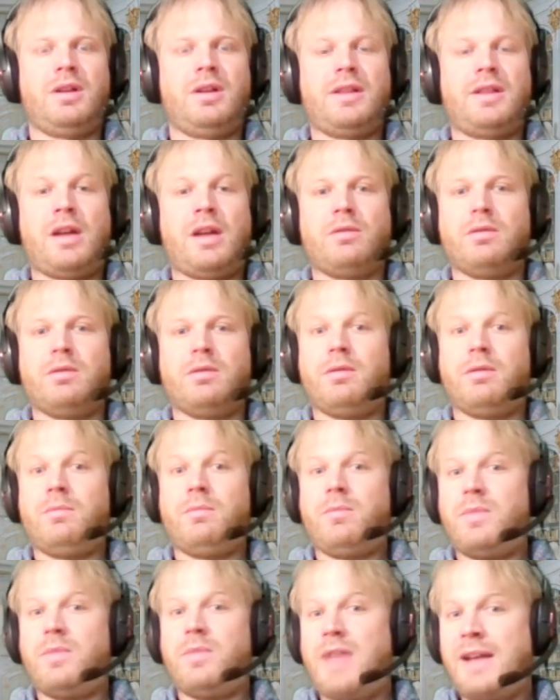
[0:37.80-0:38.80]
Now,
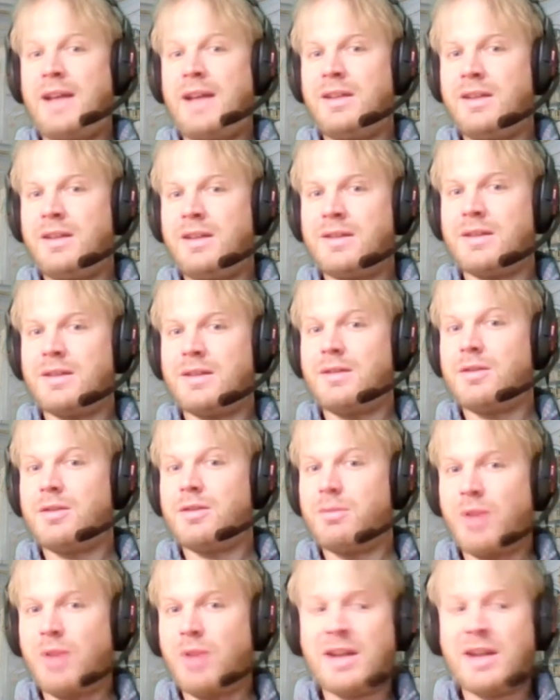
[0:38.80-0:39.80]
that is
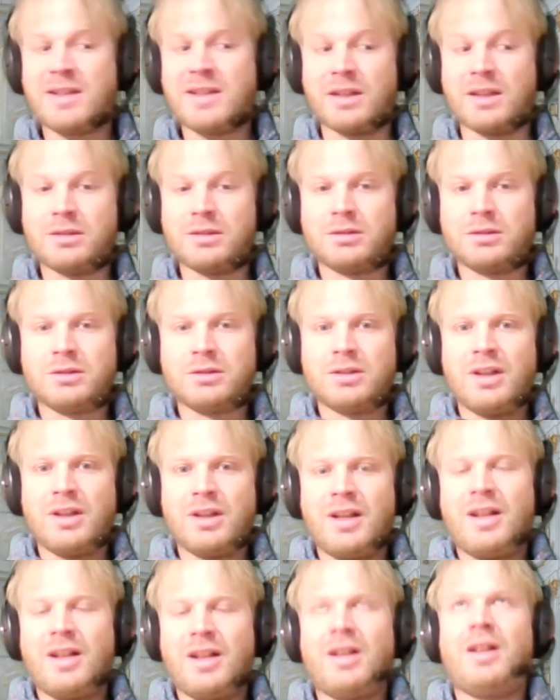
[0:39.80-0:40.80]
surprising
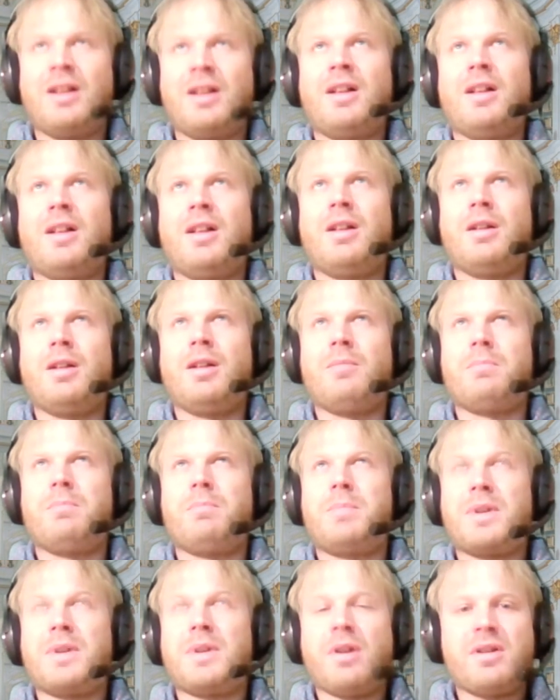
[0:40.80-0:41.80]

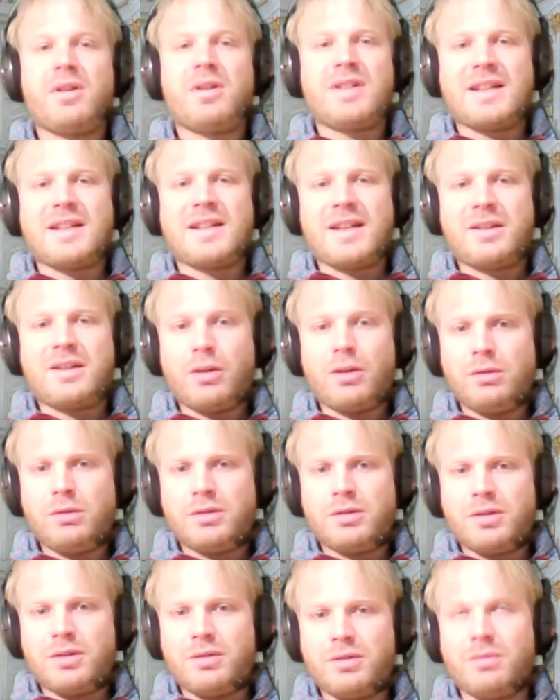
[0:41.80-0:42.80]
because, as I
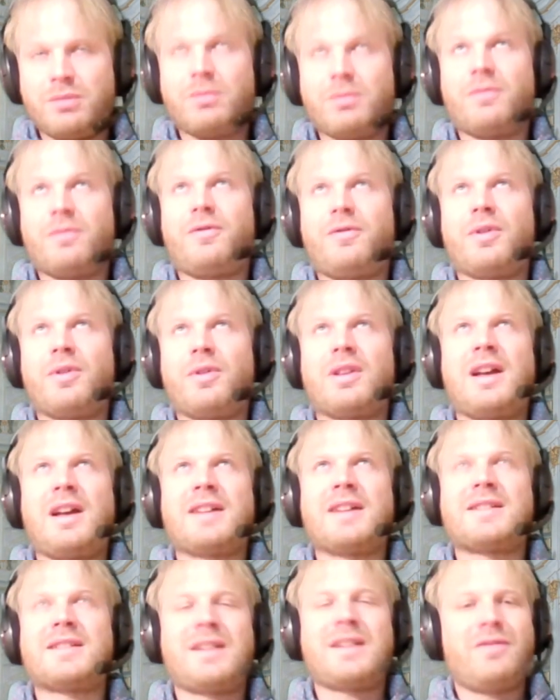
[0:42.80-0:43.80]
told you, for the
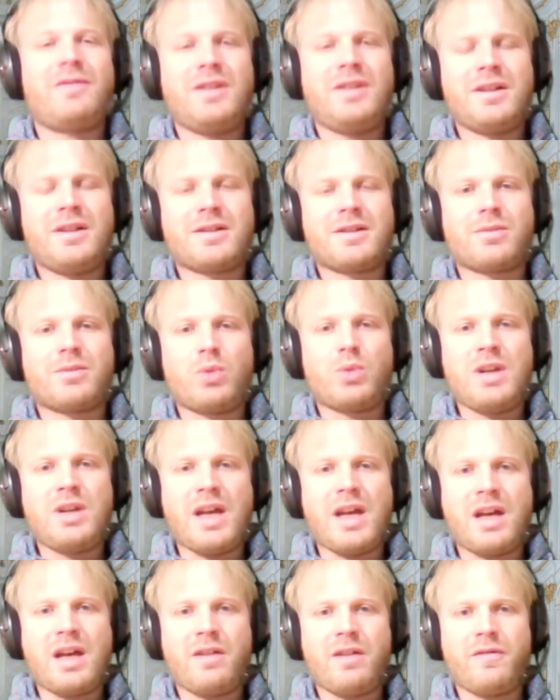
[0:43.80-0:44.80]
last 7 years, we
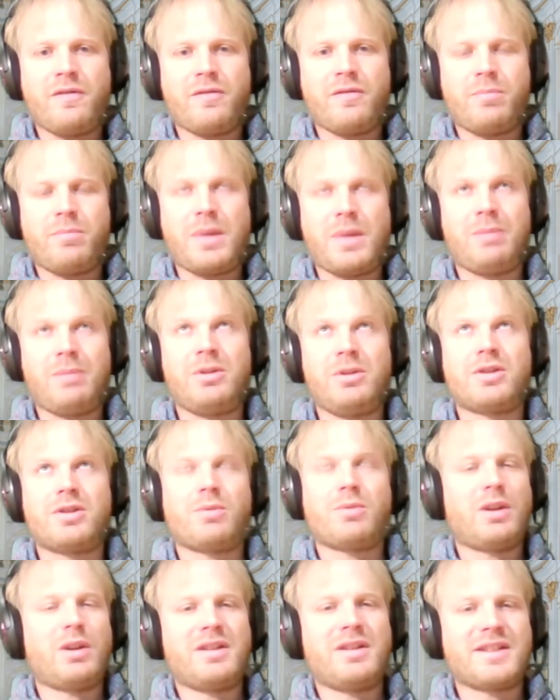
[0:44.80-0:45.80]
have published
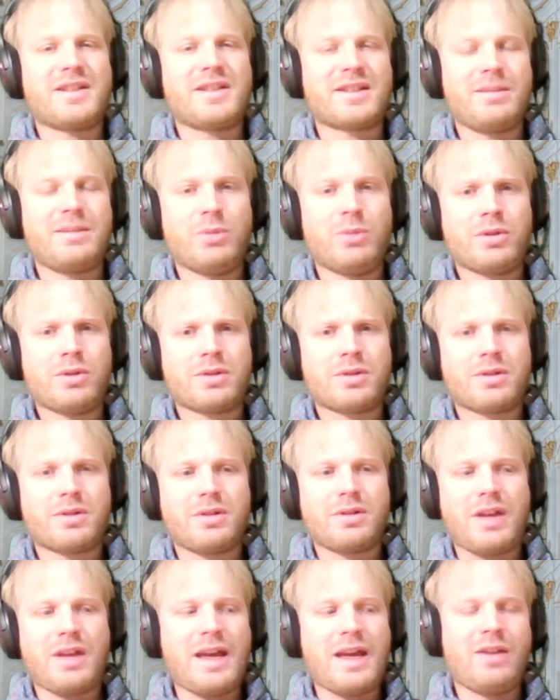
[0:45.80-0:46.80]
160 books
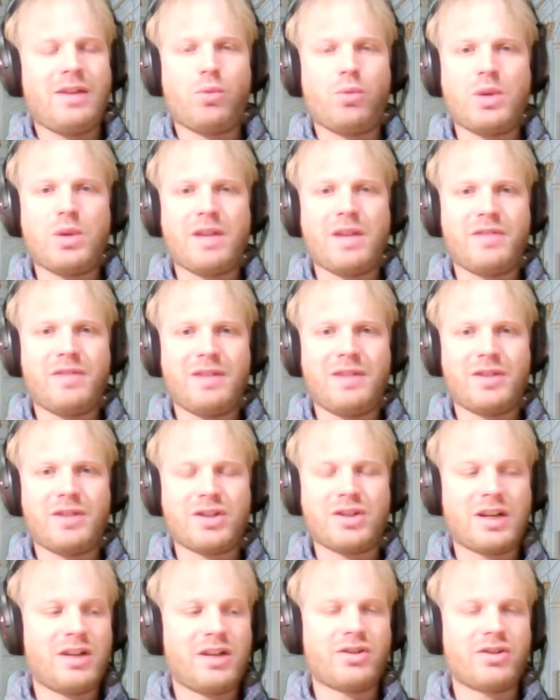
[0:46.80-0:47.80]
and we have never
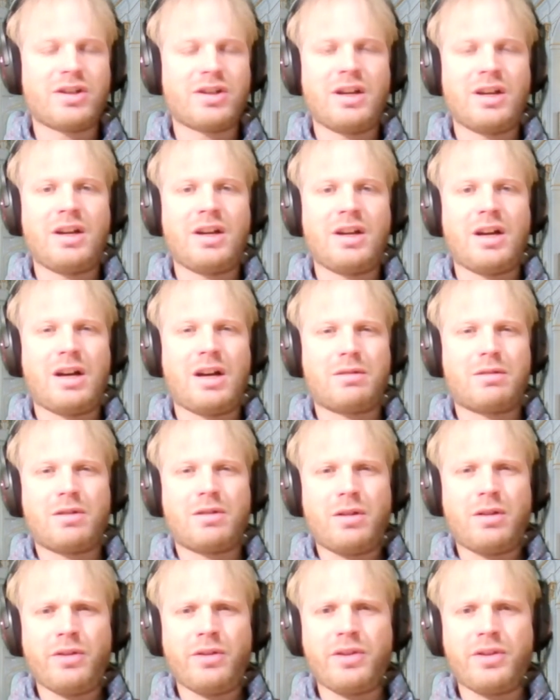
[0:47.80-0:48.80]
charged our
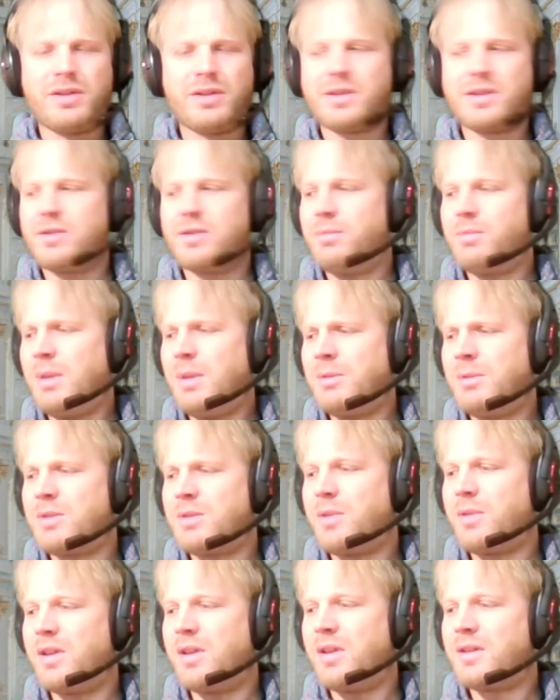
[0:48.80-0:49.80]
authors to
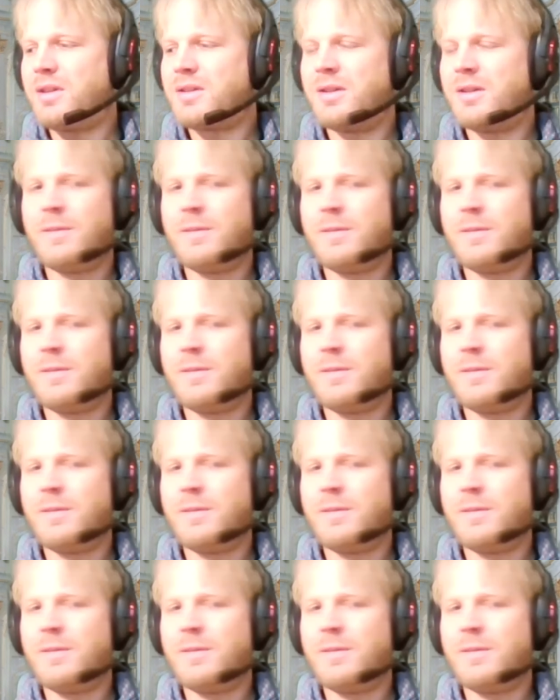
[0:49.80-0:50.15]
publish with us.